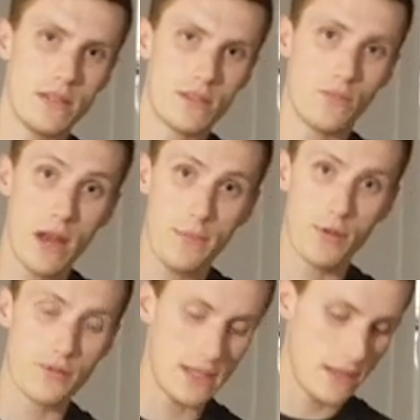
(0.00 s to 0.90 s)
So whey
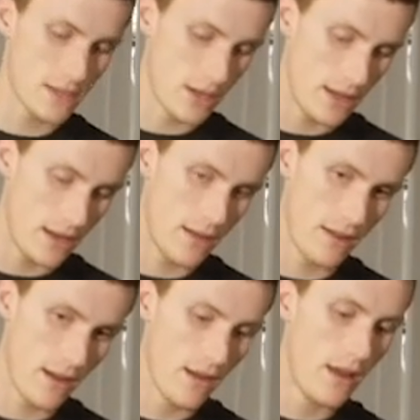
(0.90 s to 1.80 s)
protein is going to get in
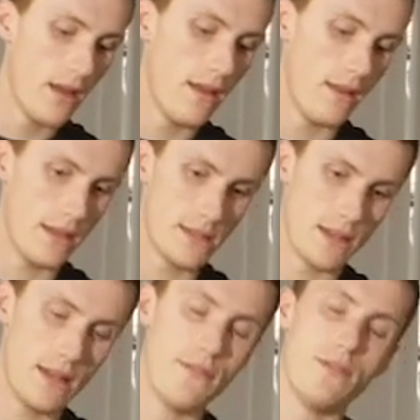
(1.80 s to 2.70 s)
there, and it's
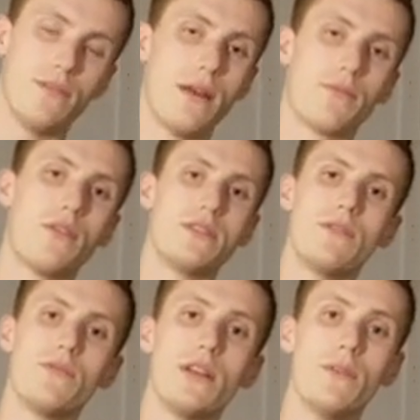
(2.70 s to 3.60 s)
going to give you that
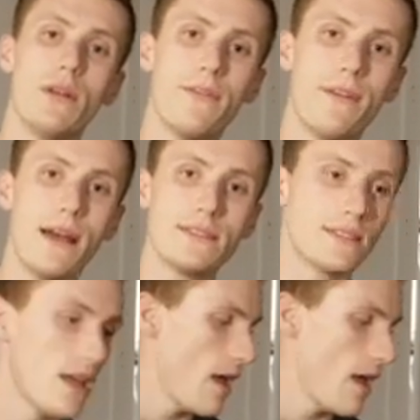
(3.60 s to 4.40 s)
protein really, really fast.